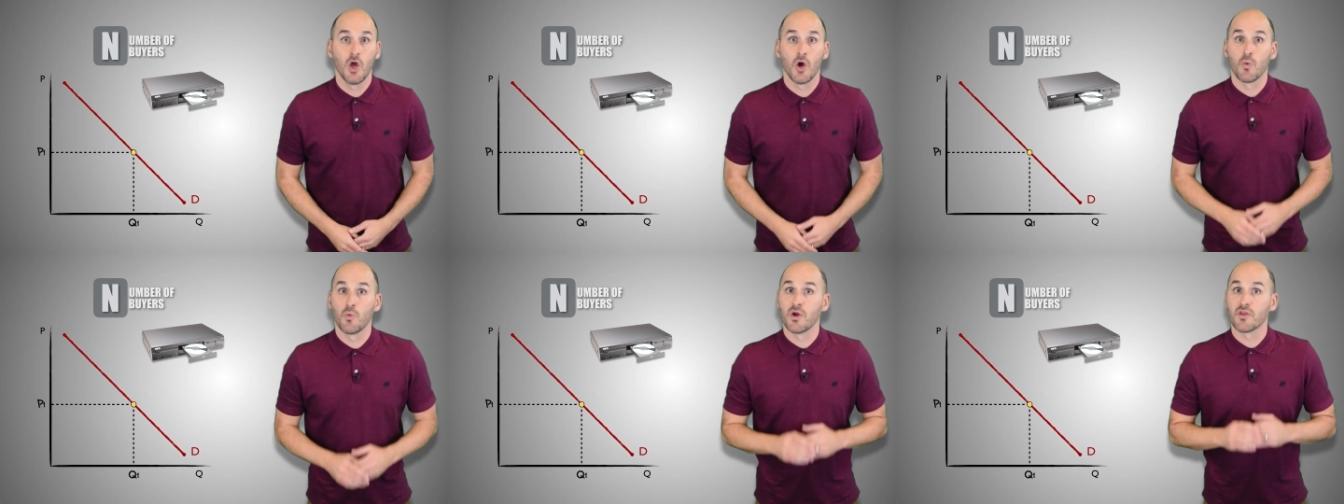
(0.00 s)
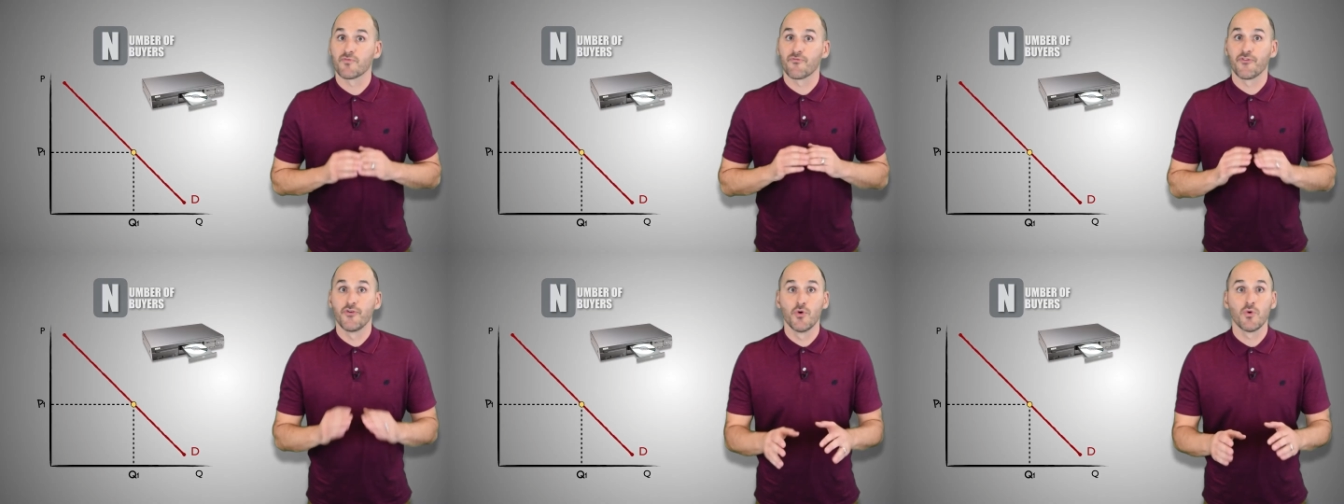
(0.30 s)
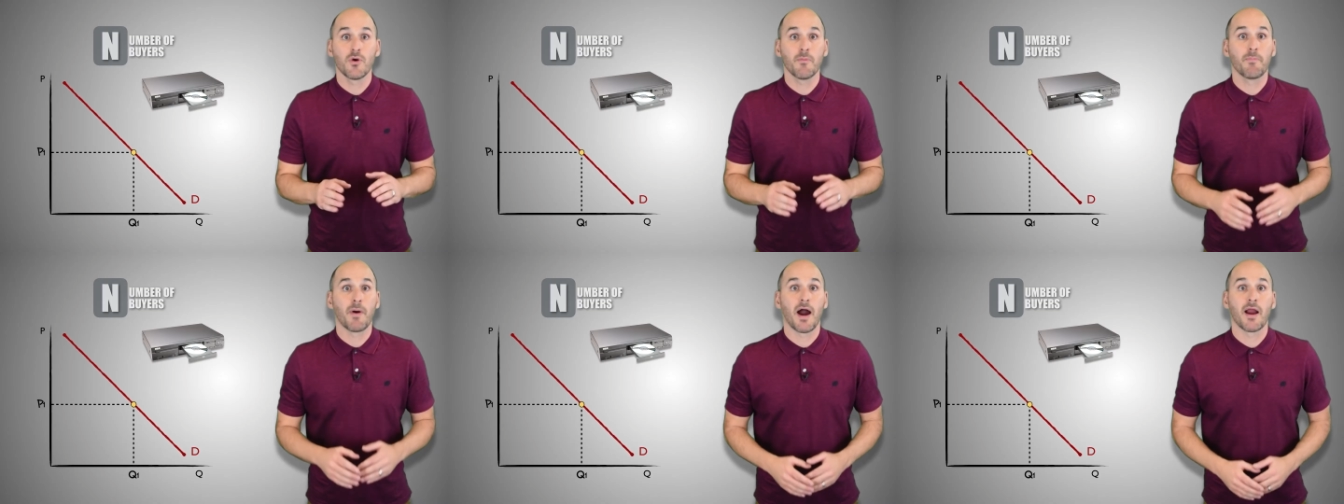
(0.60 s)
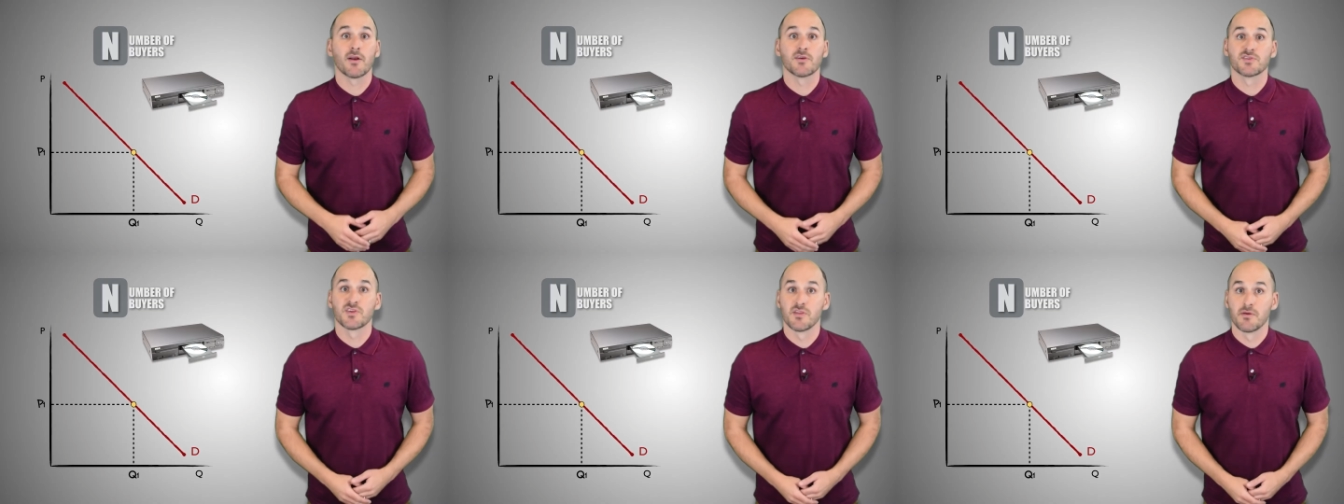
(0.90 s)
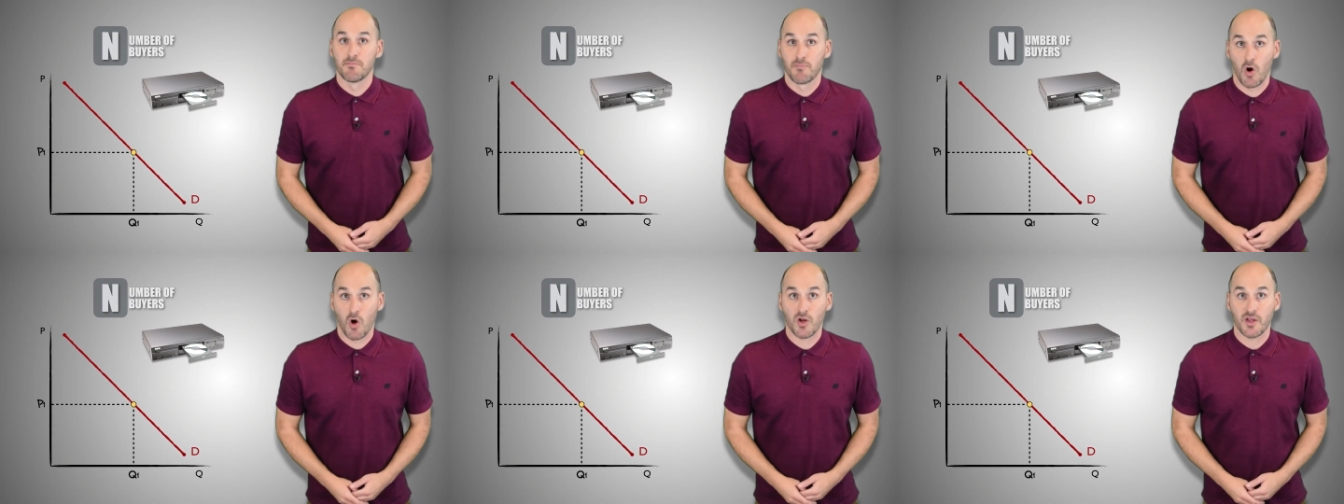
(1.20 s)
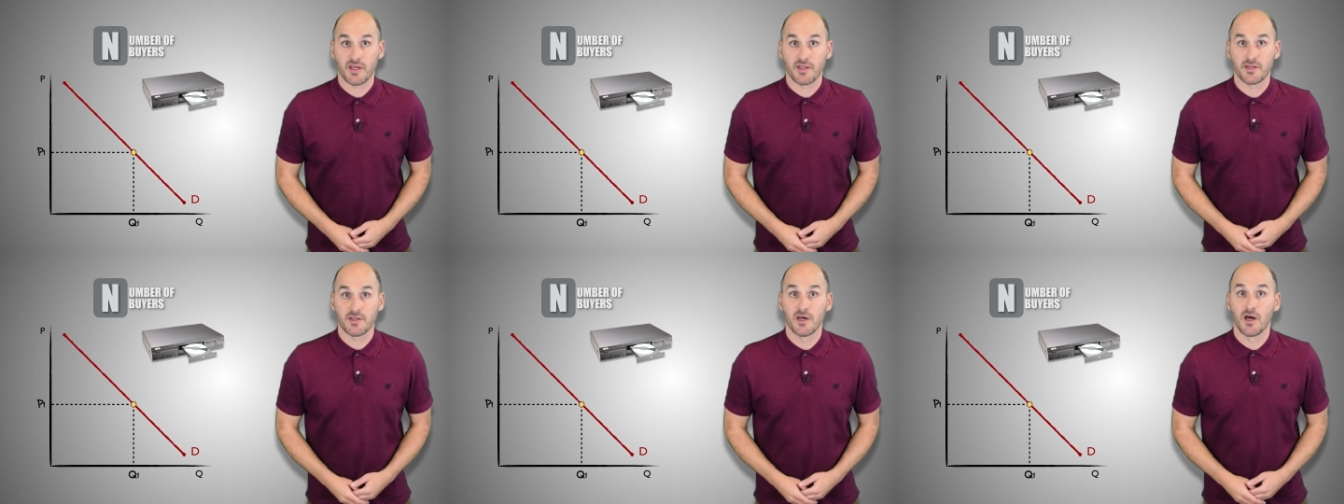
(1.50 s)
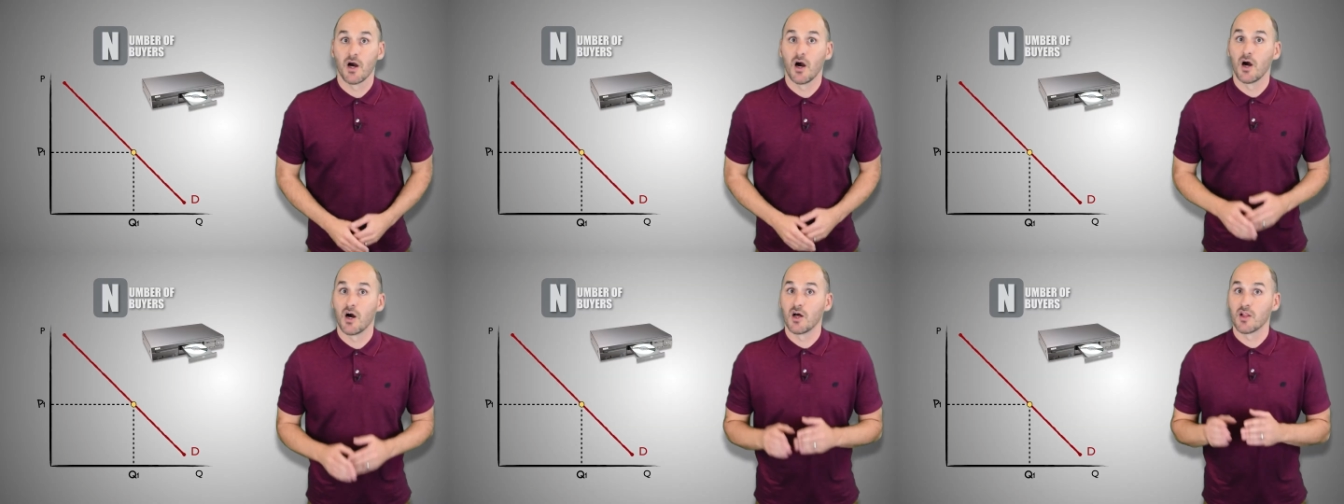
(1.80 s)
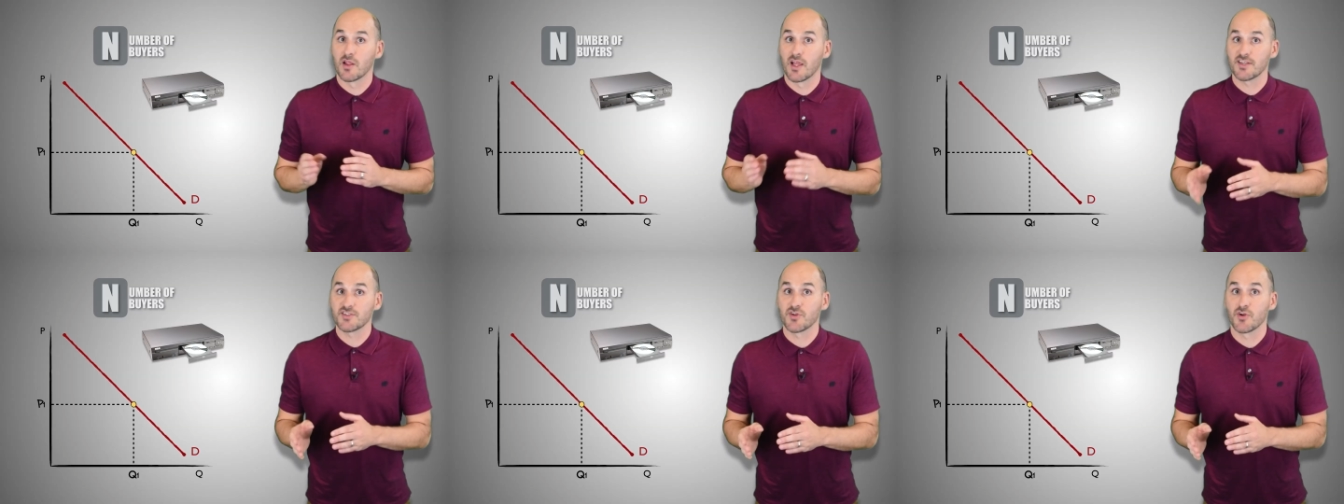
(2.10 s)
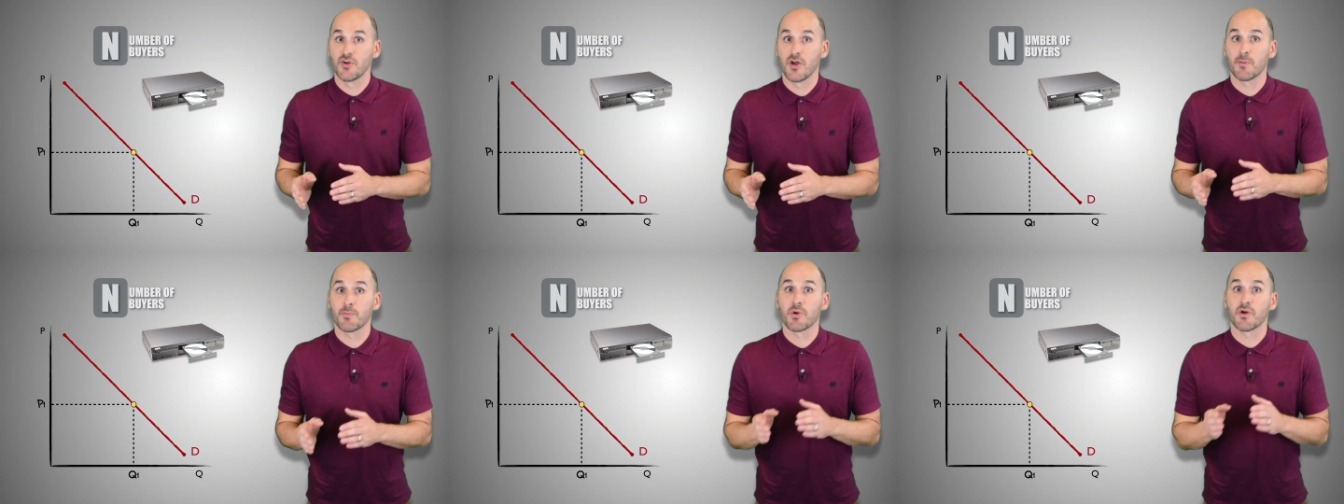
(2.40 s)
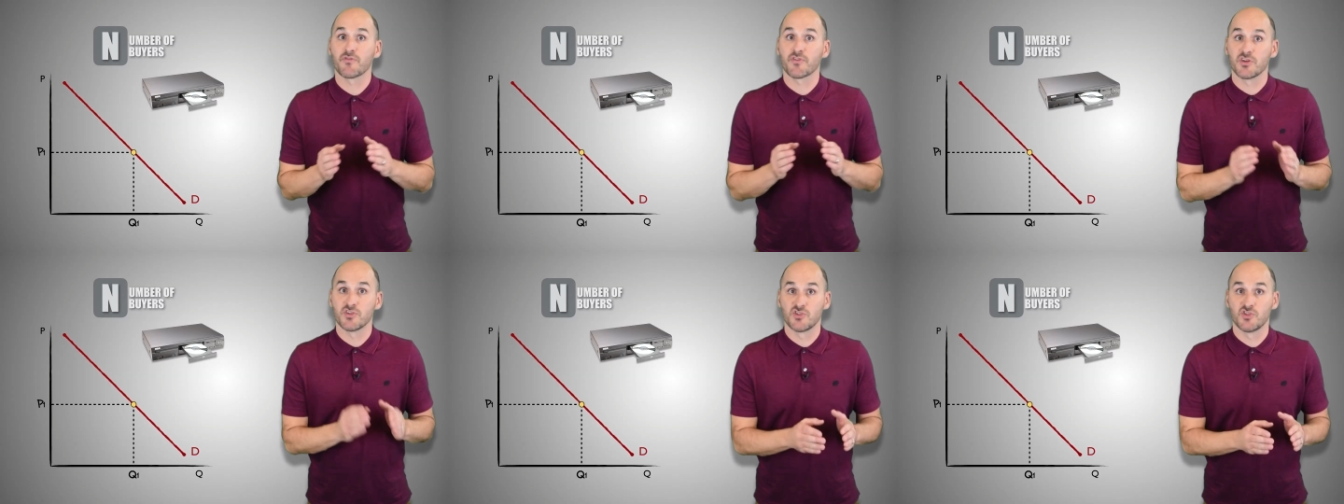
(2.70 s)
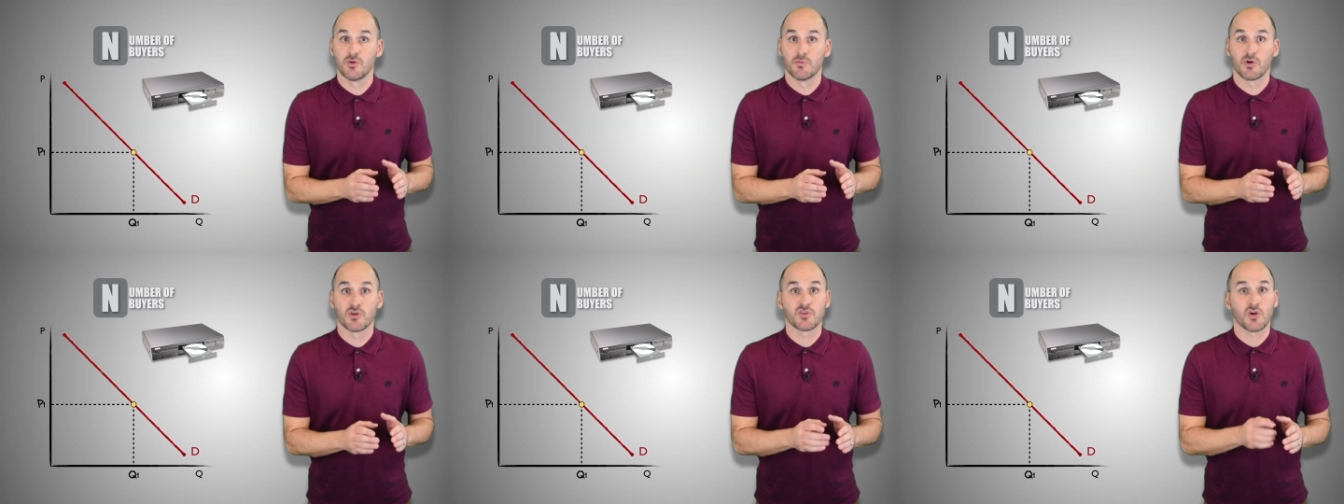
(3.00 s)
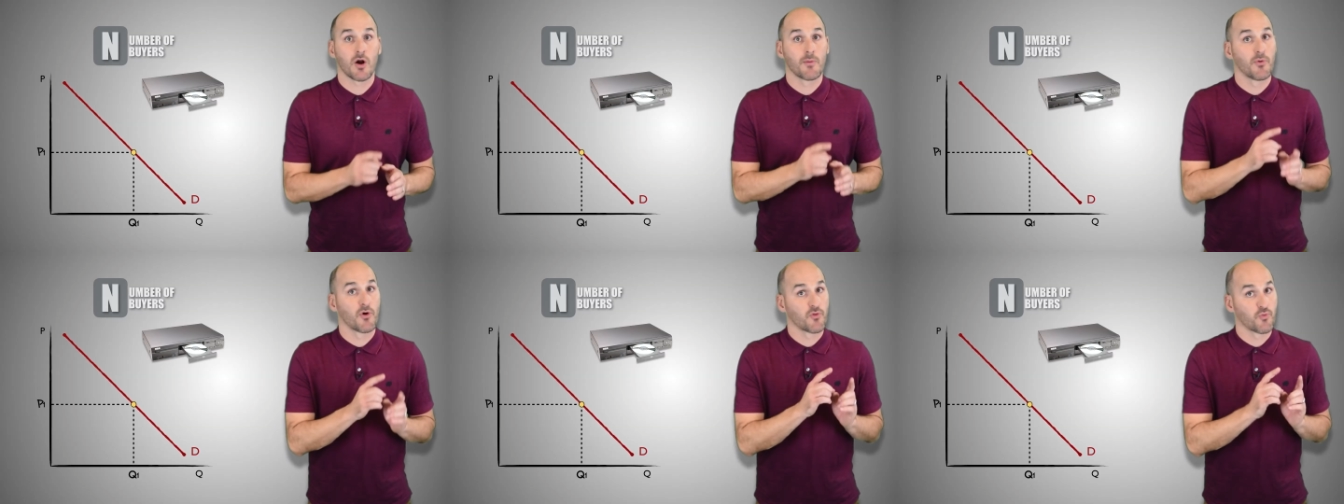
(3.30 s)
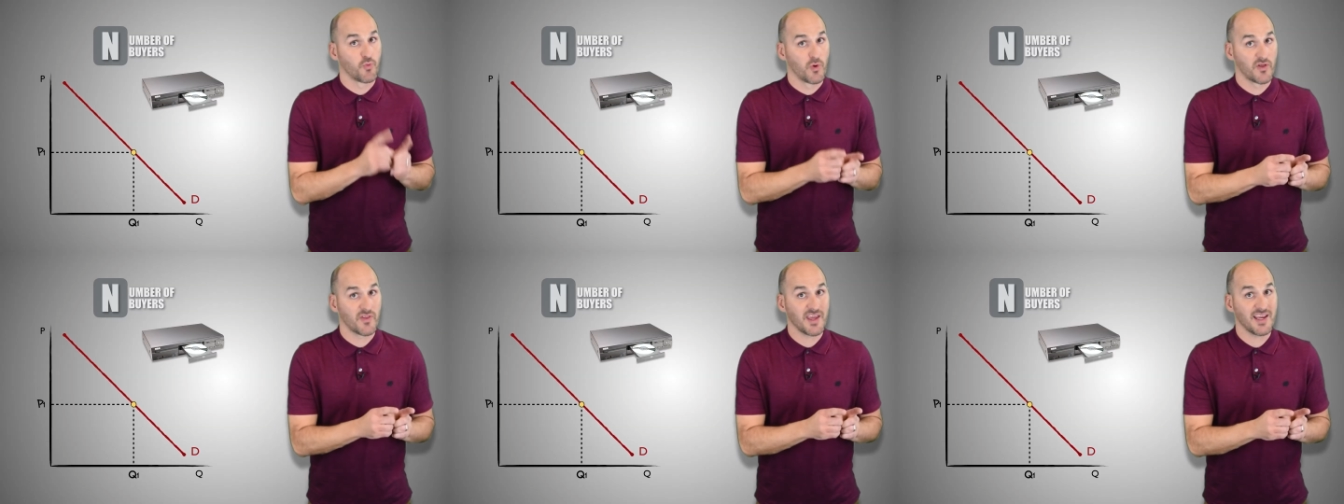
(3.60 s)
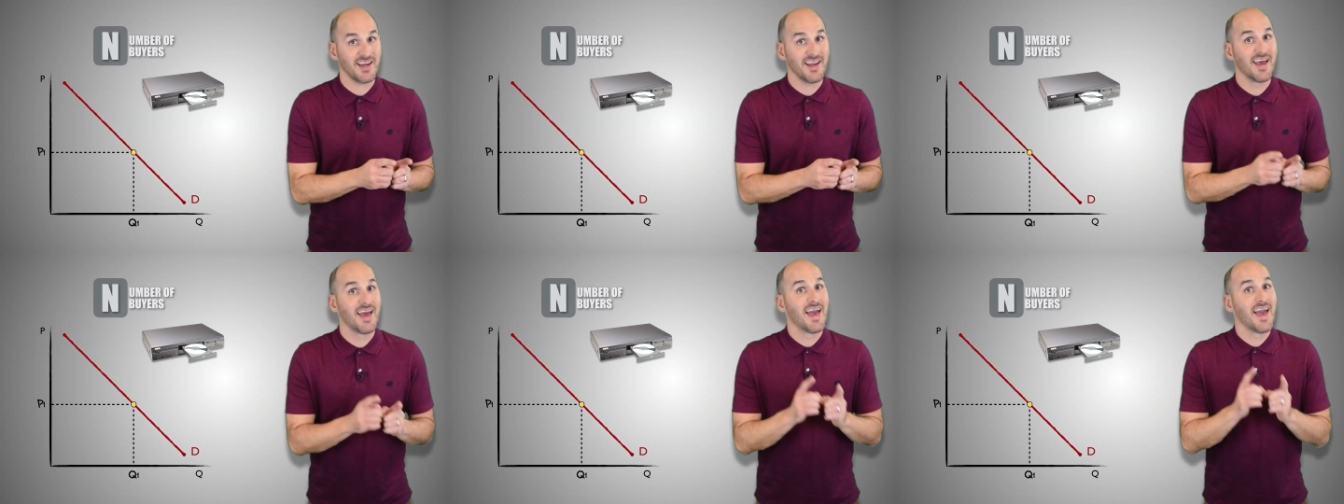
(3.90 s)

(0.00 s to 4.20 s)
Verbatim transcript: With fewer buyers in the market, a lesser number of consumers are both willing